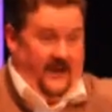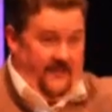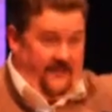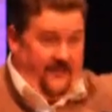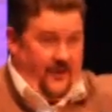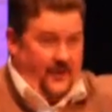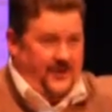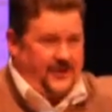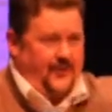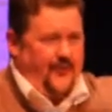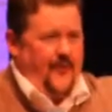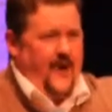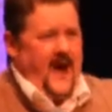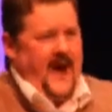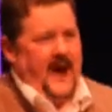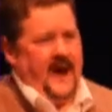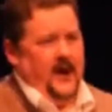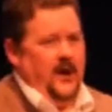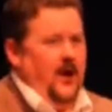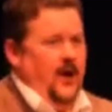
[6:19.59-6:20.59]
in first
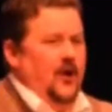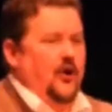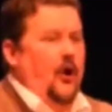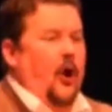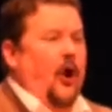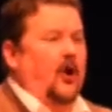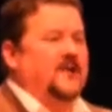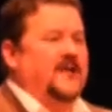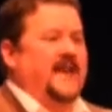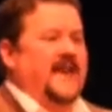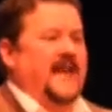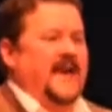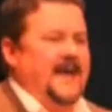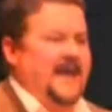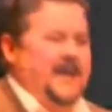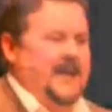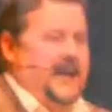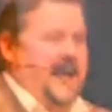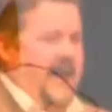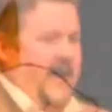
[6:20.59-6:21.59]
grade called King and